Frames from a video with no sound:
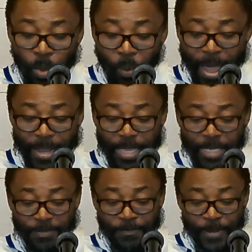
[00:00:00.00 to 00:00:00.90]
When
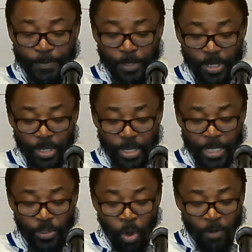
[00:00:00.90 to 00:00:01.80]
it flips
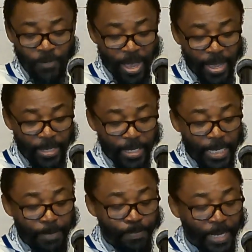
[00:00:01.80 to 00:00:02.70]
it over,
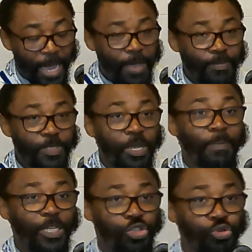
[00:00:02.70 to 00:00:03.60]
it becomes
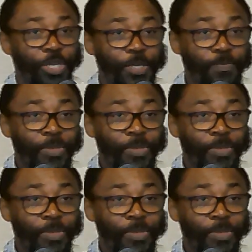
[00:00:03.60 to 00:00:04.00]
number 3.